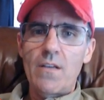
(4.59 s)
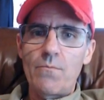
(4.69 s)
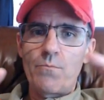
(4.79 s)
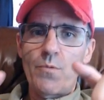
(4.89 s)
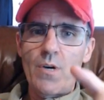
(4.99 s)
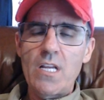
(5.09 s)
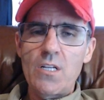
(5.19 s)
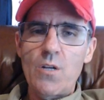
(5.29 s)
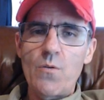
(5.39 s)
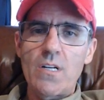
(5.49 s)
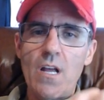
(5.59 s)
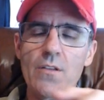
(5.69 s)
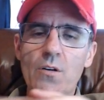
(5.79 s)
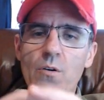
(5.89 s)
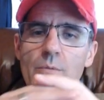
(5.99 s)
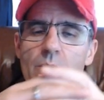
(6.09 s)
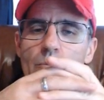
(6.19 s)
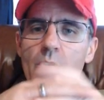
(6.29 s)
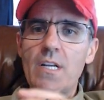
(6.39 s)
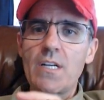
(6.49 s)
bringing you another Crypto
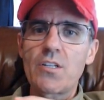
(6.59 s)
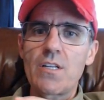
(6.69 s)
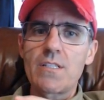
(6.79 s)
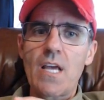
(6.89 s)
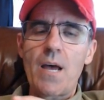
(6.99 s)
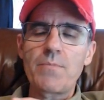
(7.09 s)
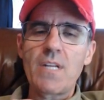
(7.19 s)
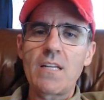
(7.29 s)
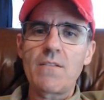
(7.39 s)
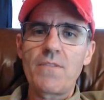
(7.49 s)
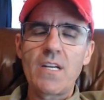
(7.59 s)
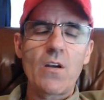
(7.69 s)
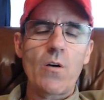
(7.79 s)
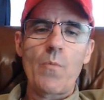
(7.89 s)
Predictions update video.